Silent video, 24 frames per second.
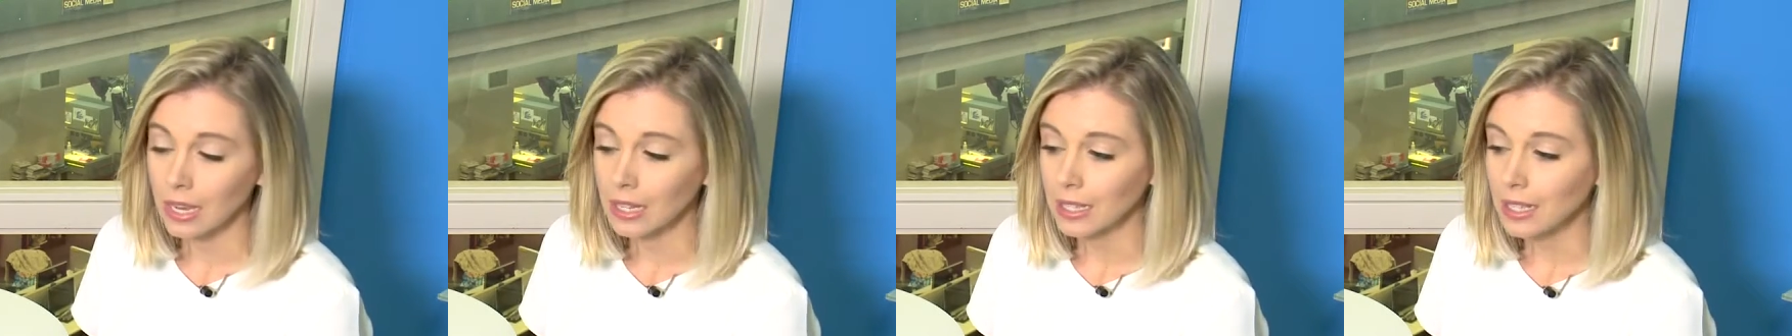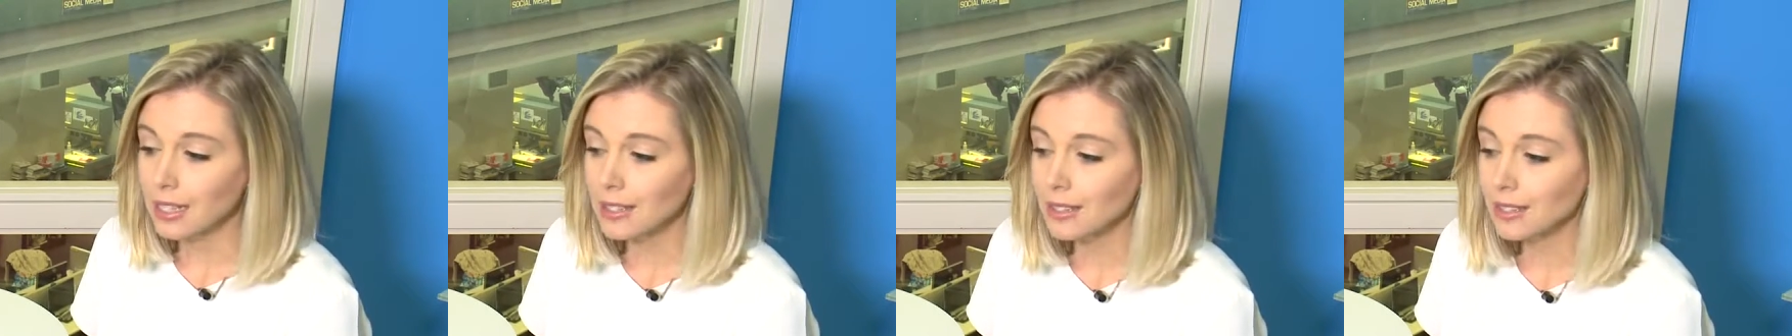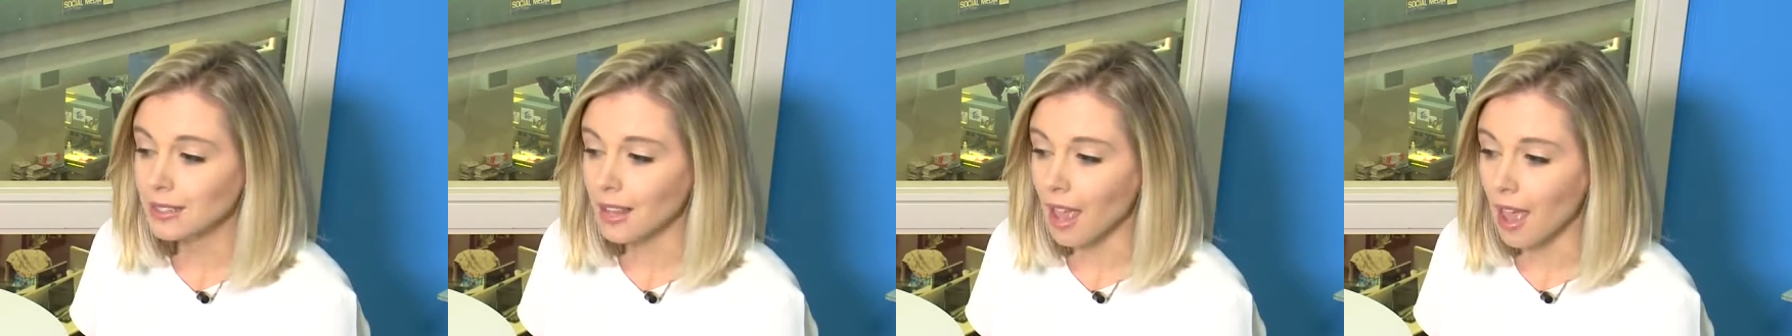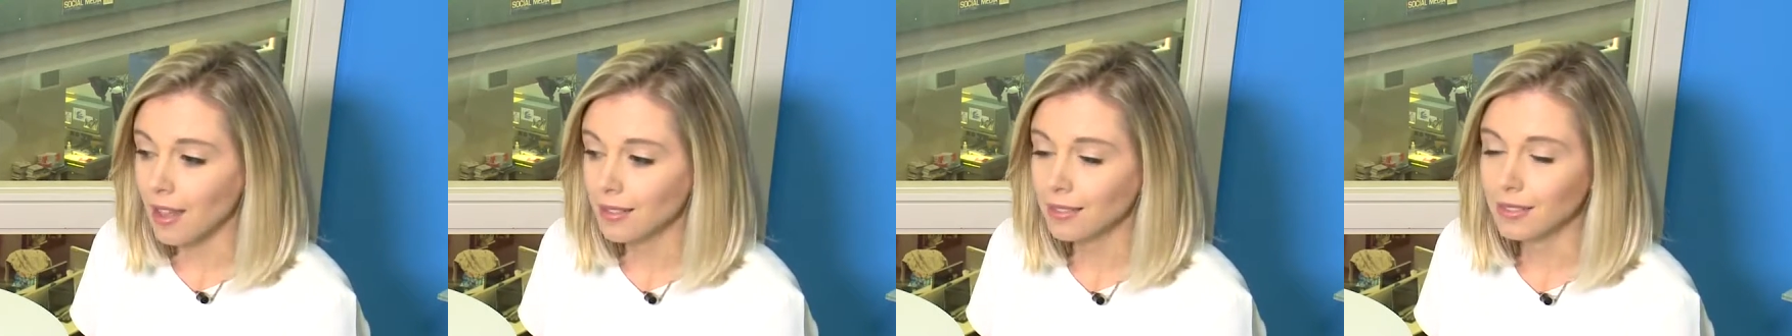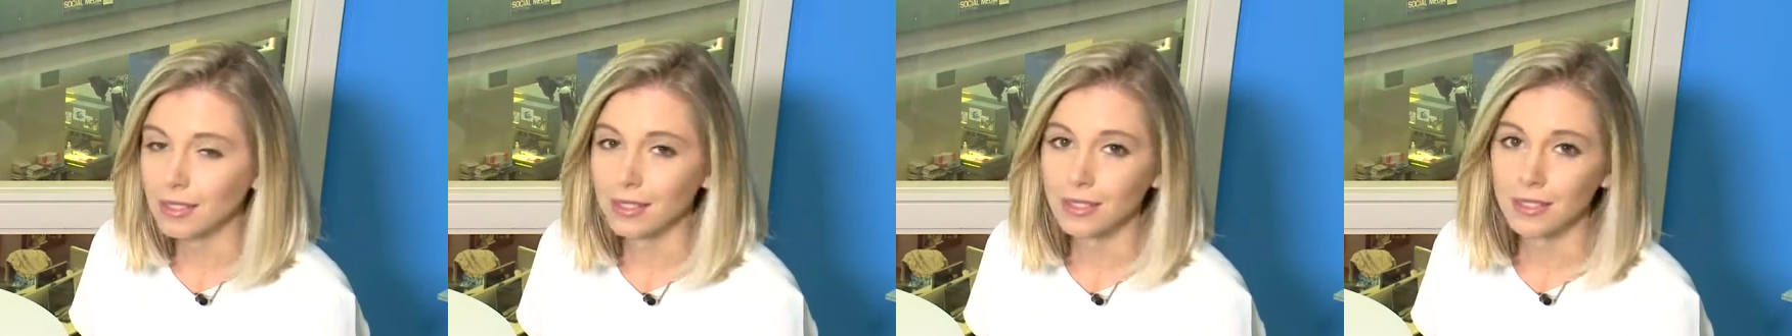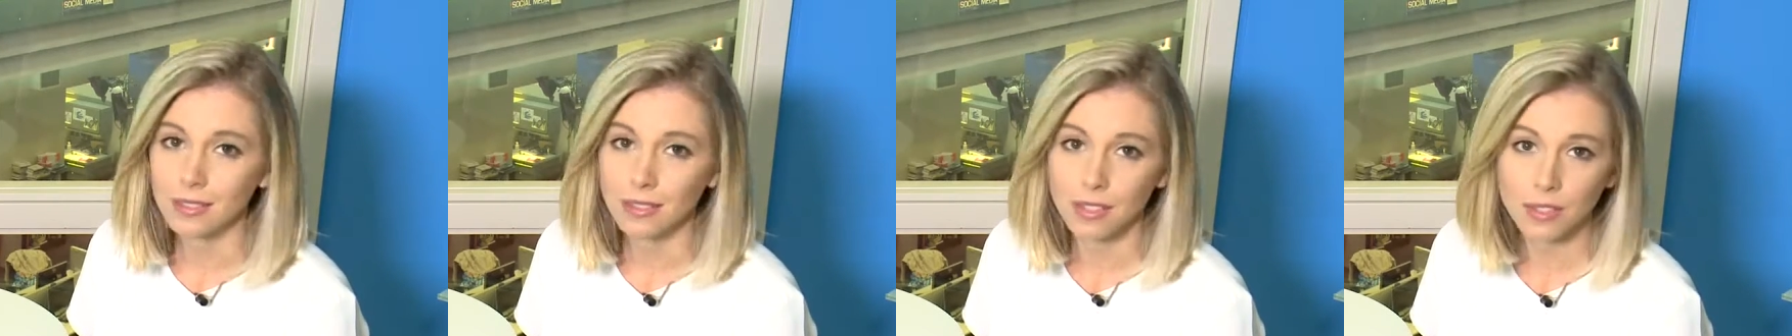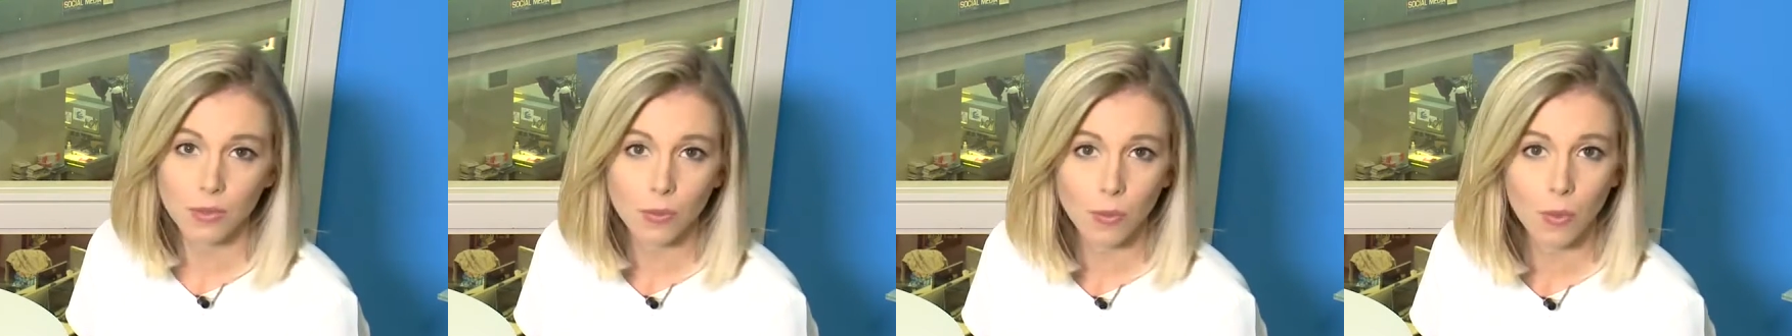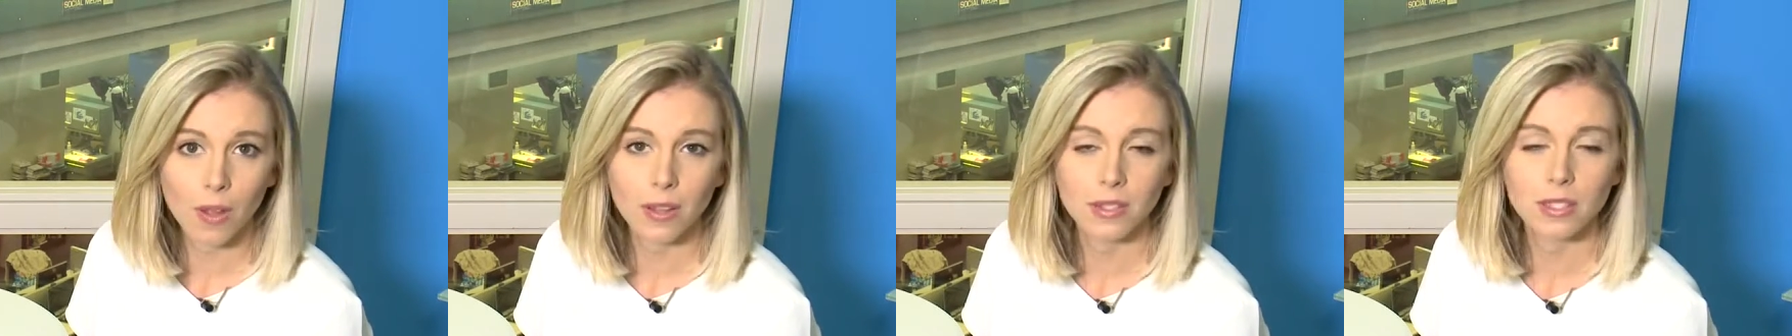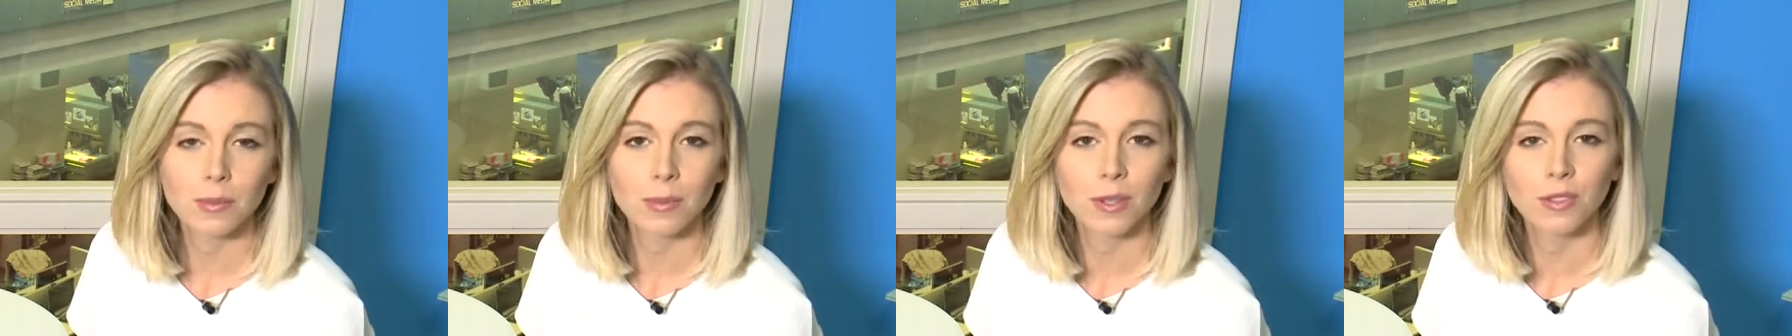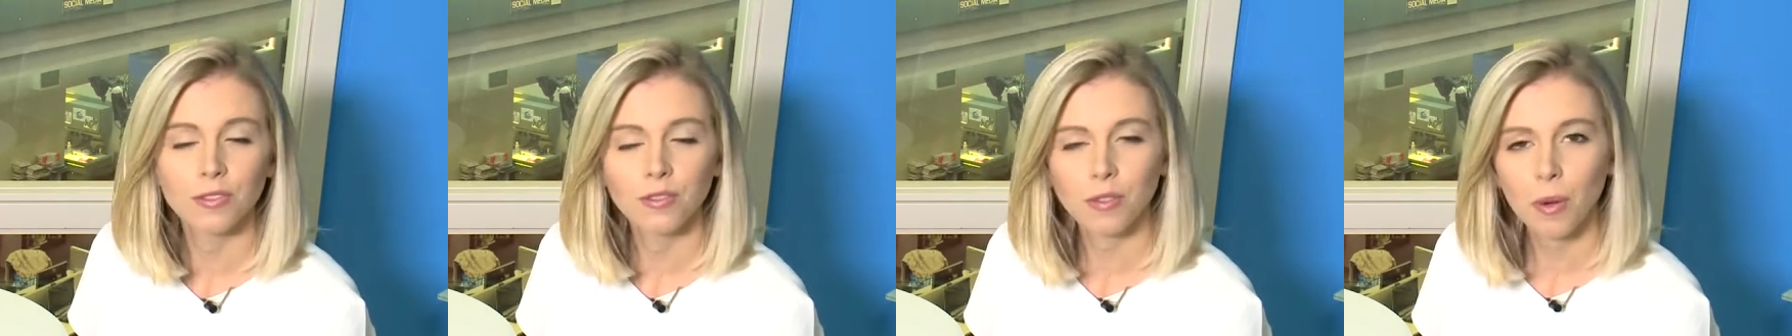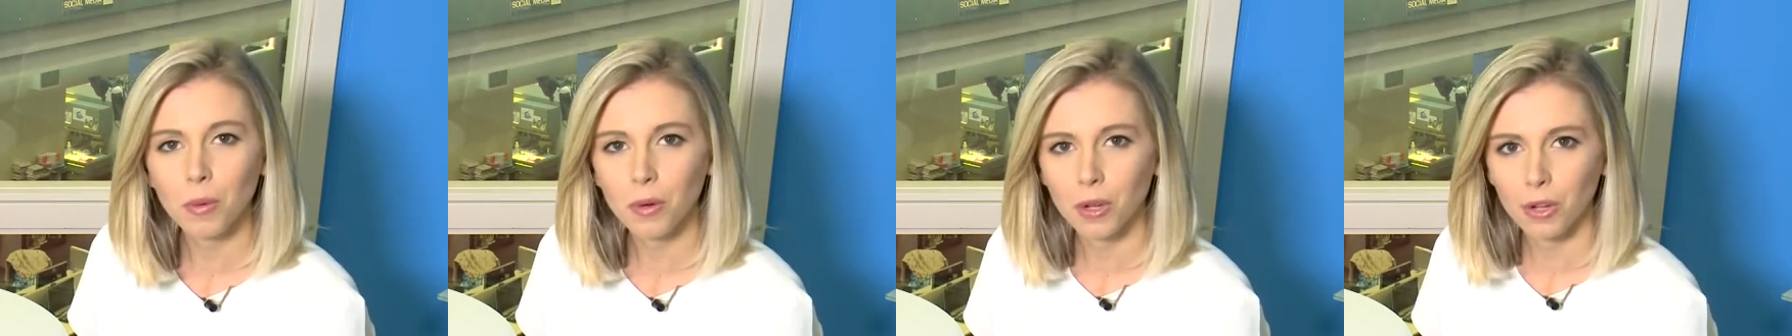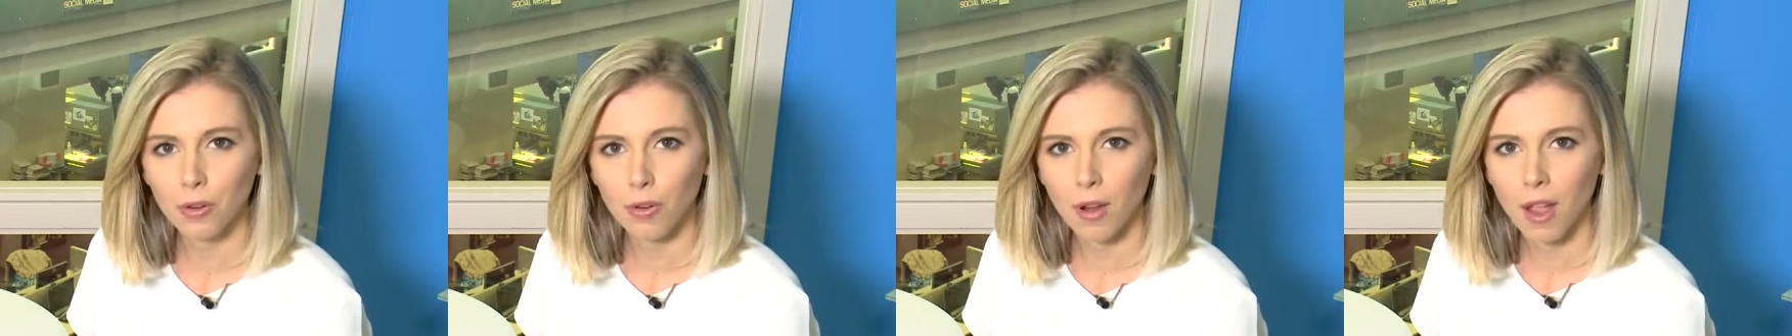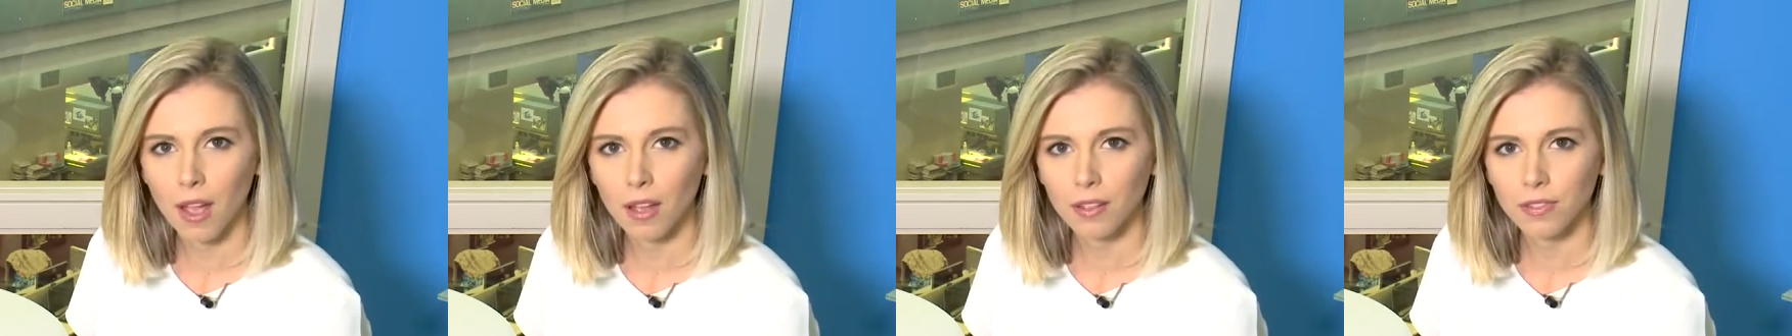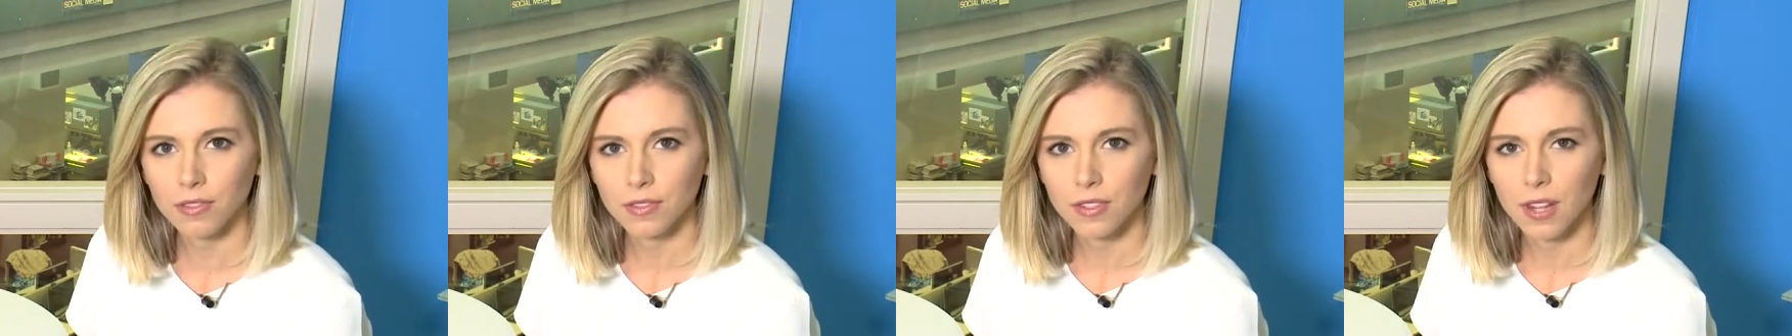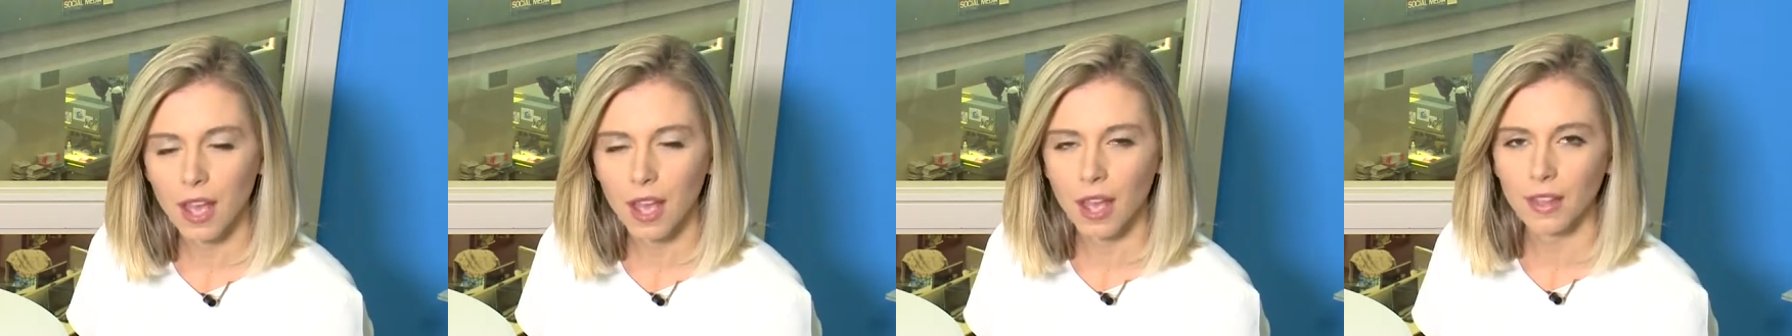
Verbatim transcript: He said he didn't want to be photographed